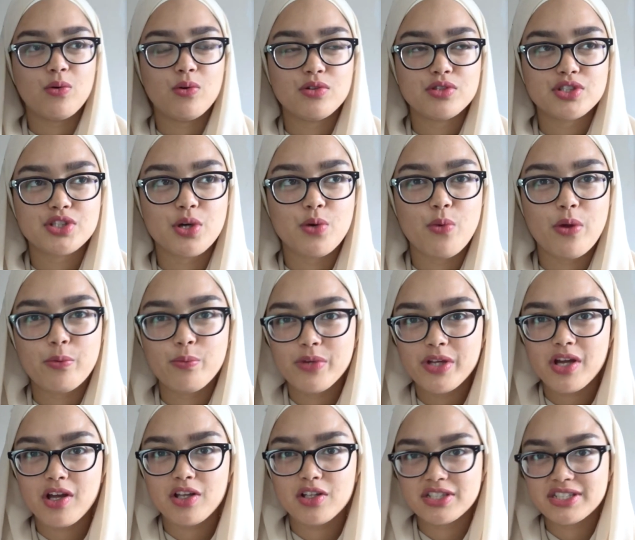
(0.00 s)
Also, when we
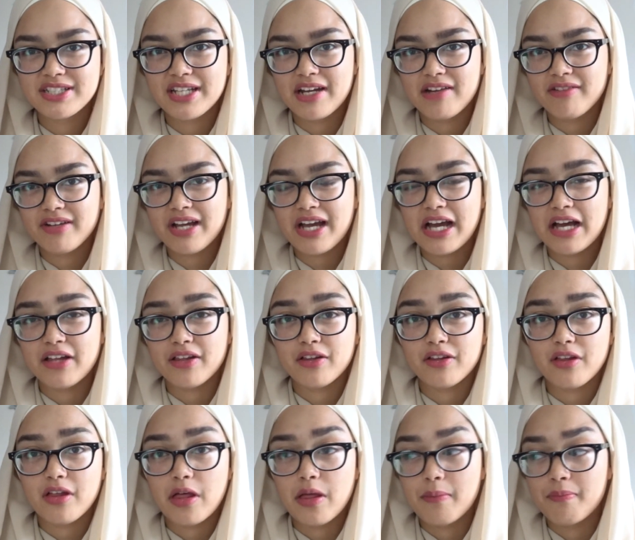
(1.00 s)
are staring at
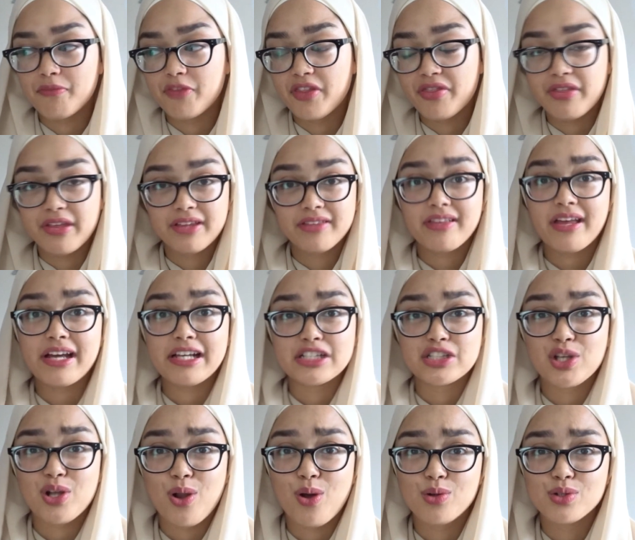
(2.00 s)
the thing that is
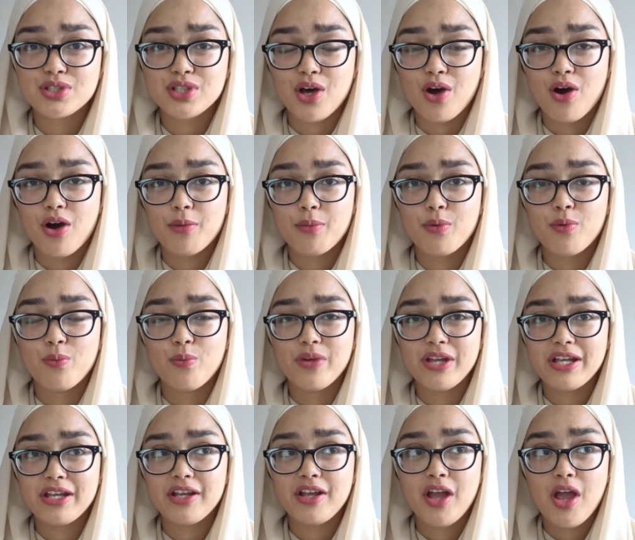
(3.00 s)
close up,
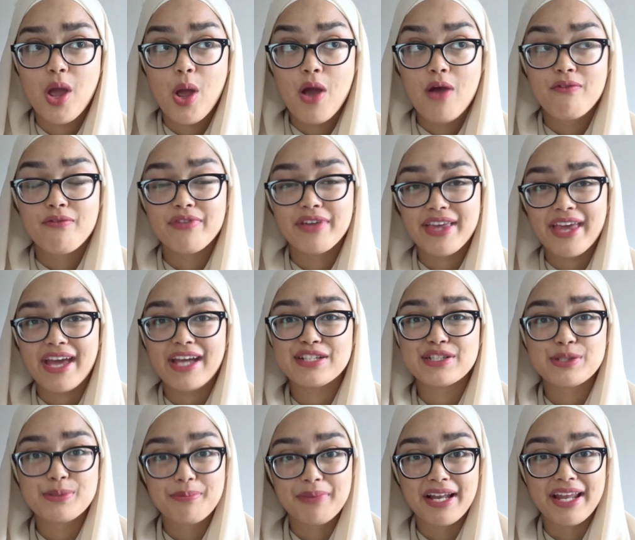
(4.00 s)
we forget
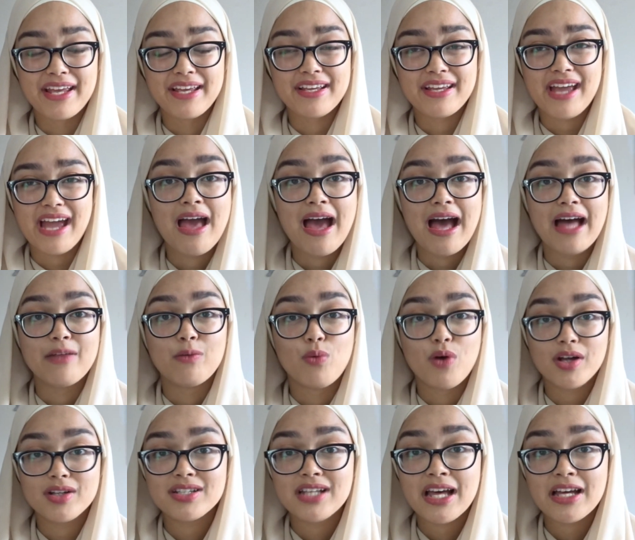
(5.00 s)
to blink, and
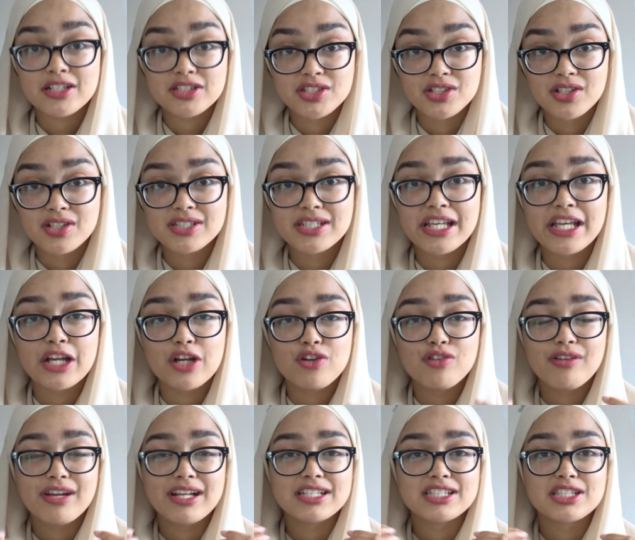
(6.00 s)
what that does, it
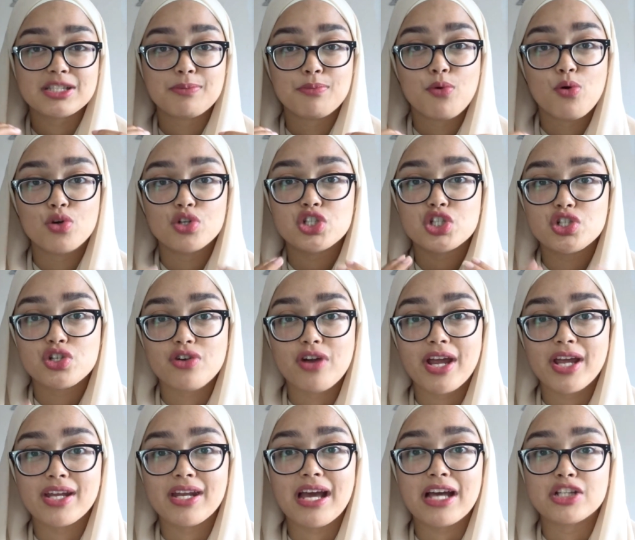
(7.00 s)
creates more
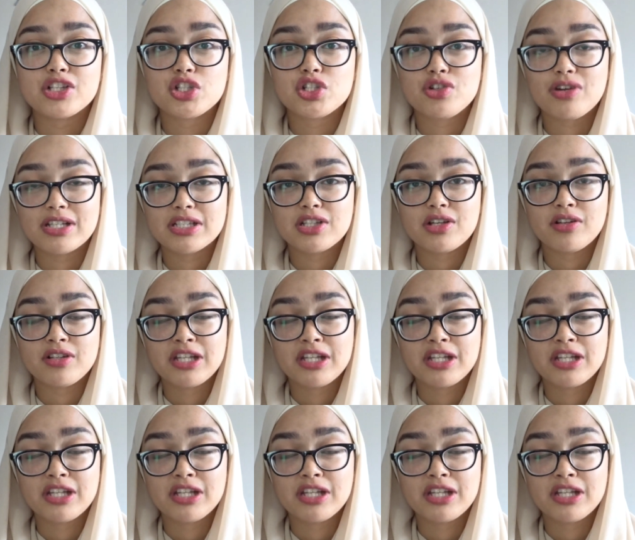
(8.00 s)
strain and stress